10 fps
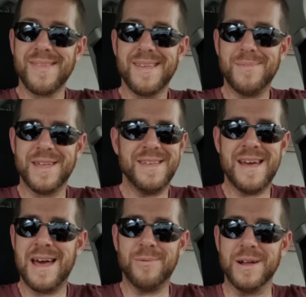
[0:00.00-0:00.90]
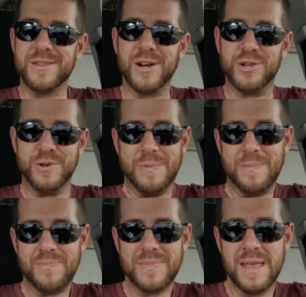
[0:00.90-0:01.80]
I'm like, yeah, I don't want to touch you.
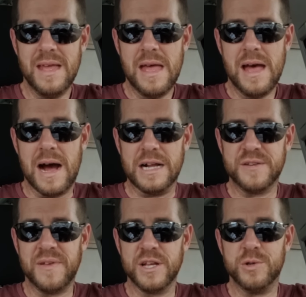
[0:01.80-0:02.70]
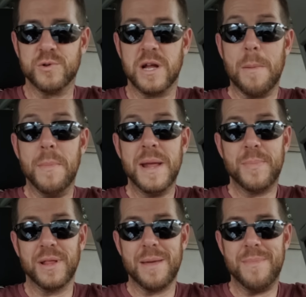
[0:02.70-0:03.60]
I just felt like she was trying to
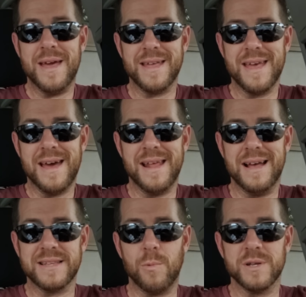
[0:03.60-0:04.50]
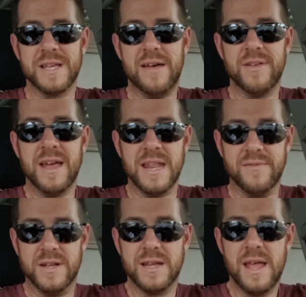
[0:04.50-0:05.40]
manipulate me again as I wasn't having any
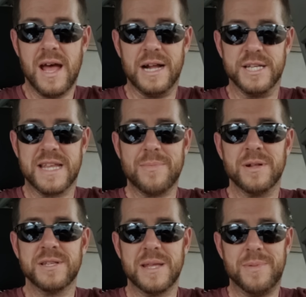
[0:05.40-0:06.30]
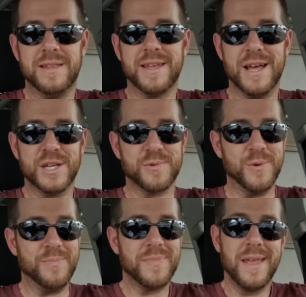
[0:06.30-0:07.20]
of it. I just kept on sleeping in the guest
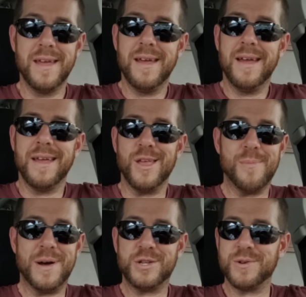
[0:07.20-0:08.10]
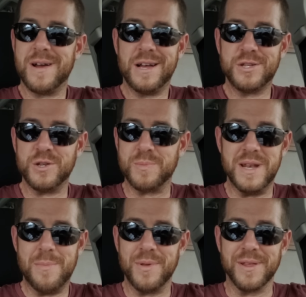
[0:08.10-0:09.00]
room. You bet your ass she's
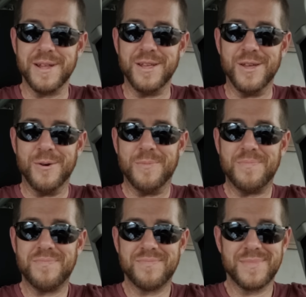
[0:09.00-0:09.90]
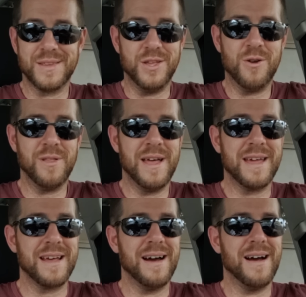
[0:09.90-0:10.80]
manipulating you. You're
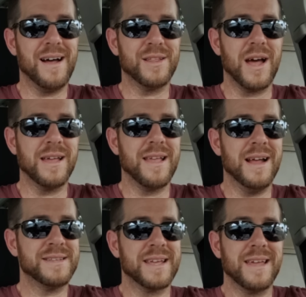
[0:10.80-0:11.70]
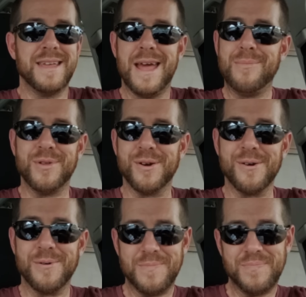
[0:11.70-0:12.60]
like, it's like a game to her.